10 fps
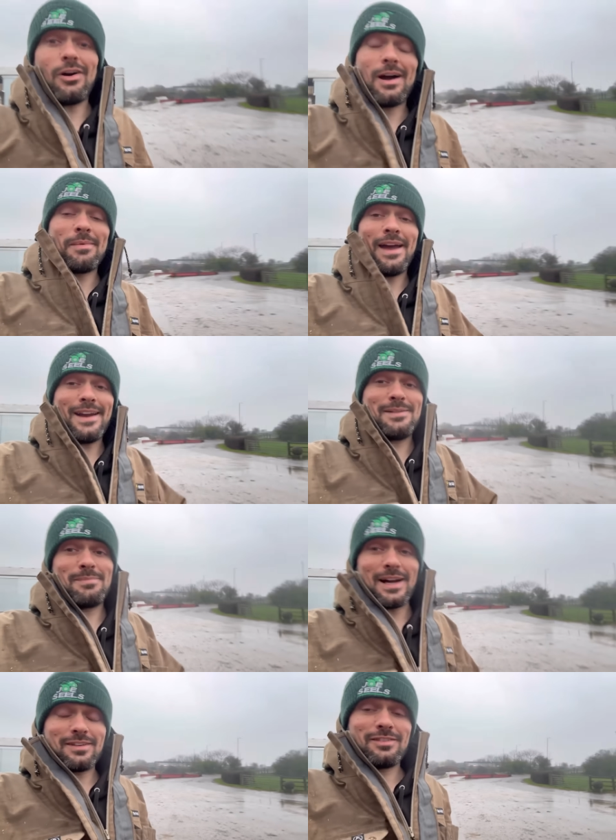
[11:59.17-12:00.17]
I'm heading
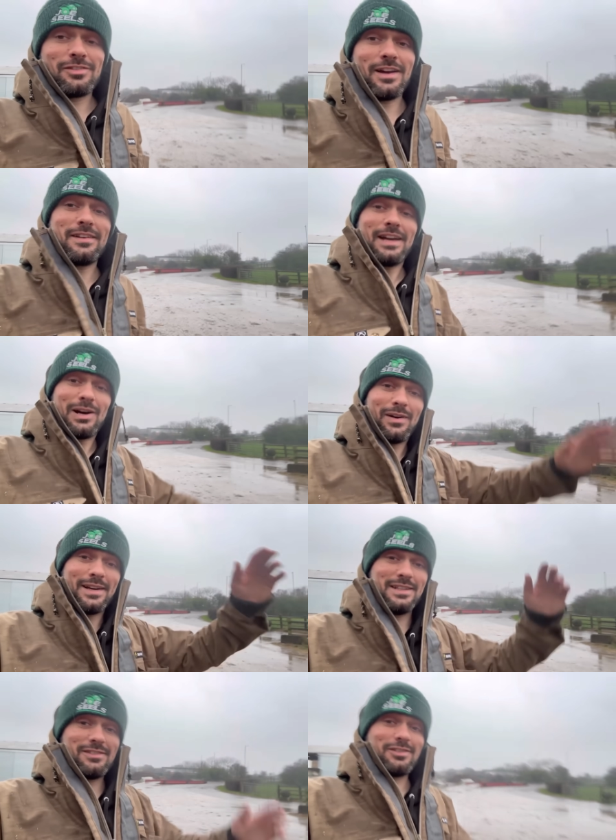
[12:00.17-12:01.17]
back to the shed now and
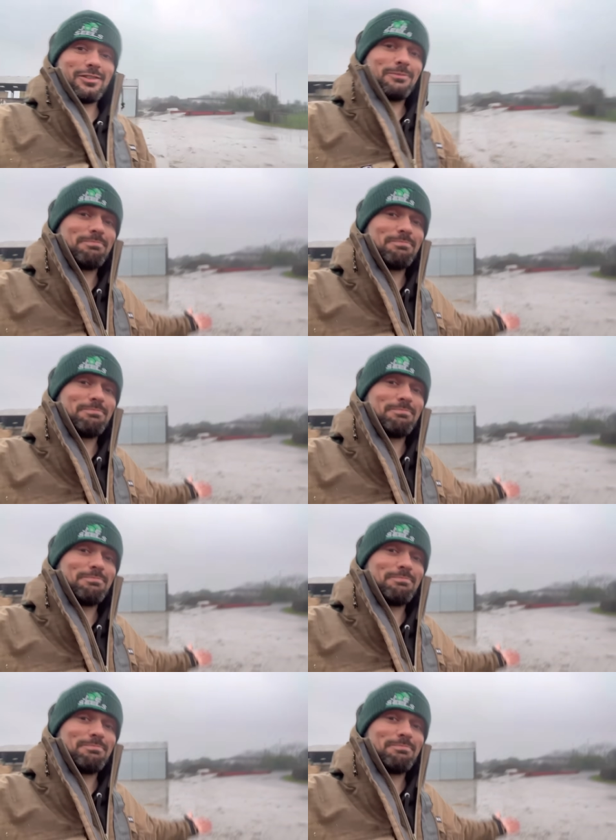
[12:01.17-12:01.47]
it's